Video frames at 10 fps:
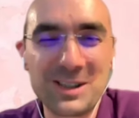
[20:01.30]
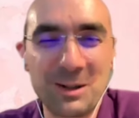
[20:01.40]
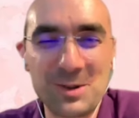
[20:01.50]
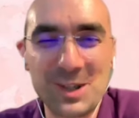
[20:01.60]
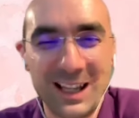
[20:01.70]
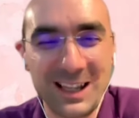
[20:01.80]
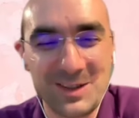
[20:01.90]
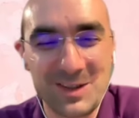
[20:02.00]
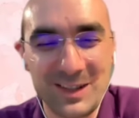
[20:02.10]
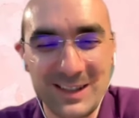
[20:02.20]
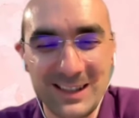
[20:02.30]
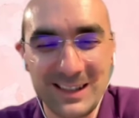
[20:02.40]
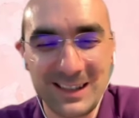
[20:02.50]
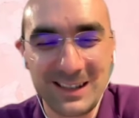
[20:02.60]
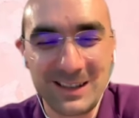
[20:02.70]
some challenges,
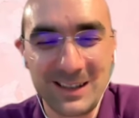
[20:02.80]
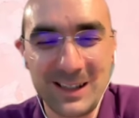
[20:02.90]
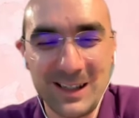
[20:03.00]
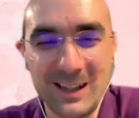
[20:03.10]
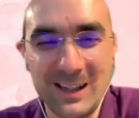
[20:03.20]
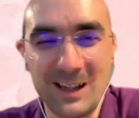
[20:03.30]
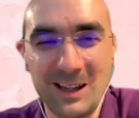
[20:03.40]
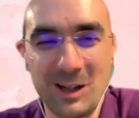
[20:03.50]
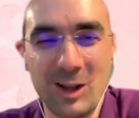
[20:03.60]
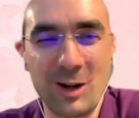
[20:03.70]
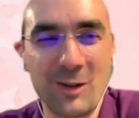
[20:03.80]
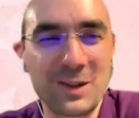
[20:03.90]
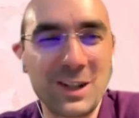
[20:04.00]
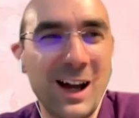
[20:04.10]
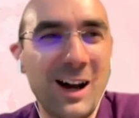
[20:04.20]
and a lot of
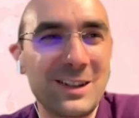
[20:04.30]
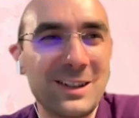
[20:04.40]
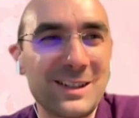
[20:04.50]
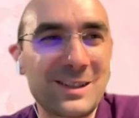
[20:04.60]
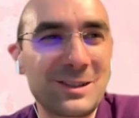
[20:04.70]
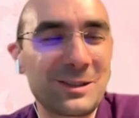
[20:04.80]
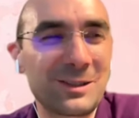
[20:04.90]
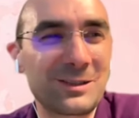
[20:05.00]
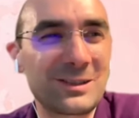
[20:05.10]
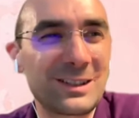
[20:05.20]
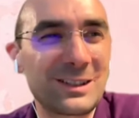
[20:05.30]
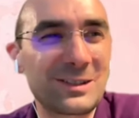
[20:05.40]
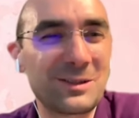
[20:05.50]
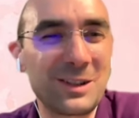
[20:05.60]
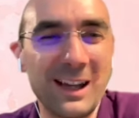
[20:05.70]
the audience
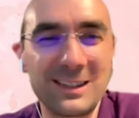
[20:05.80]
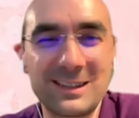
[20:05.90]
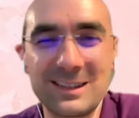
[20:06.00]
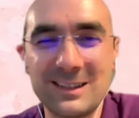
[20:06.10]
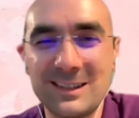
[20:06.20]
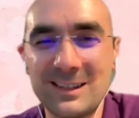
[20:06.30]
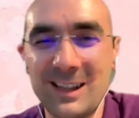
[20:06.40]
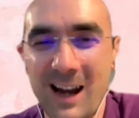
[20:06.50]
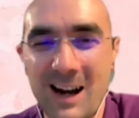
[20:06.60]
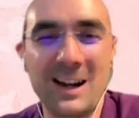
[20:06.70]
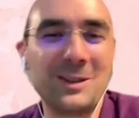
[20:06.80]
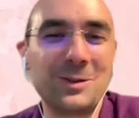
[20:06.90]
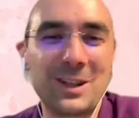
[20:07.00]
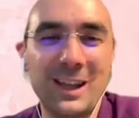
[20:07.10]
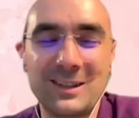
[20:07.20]
tonight, they are
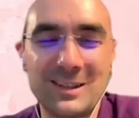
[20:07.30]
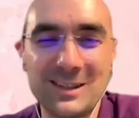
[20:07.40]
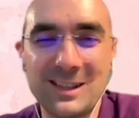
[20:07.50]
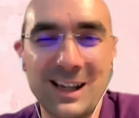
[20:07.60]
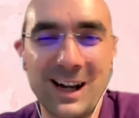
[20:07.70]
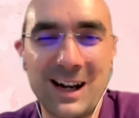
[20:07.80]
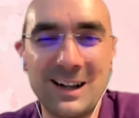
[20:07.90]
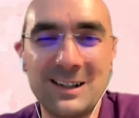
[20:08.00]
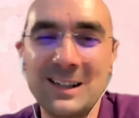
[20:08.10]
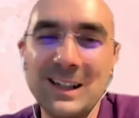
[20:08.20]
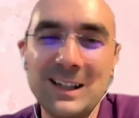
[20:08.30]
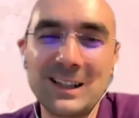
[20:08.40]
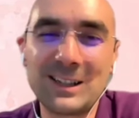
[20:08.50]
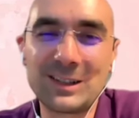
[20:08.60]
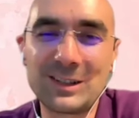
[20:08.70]
educators, they are
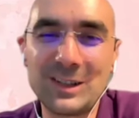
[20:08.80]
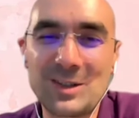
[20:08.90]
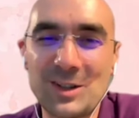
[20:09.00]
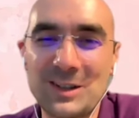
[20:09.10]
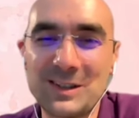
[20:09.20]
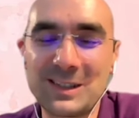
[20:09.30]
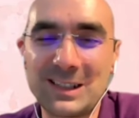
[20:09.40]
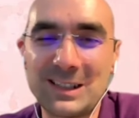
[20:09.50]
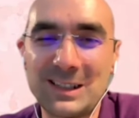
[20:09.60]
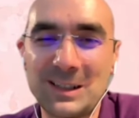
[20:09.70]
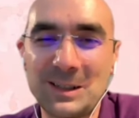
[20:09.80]
teachers, and